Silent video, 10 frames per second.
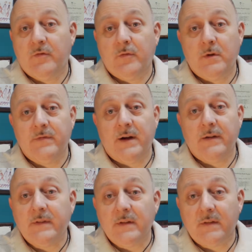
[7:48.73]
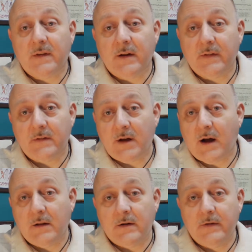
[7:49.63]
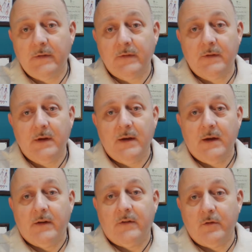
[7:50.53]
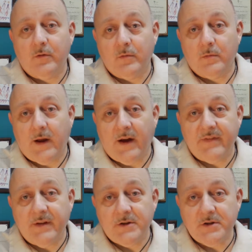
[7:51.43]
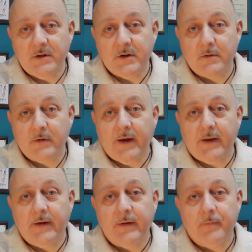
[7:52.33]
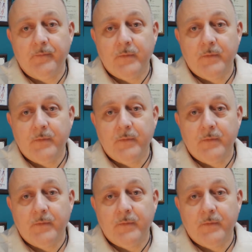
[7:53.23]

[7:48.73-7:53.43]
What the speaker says: $4,000, $5,000, $6,000 to have the engineer create it.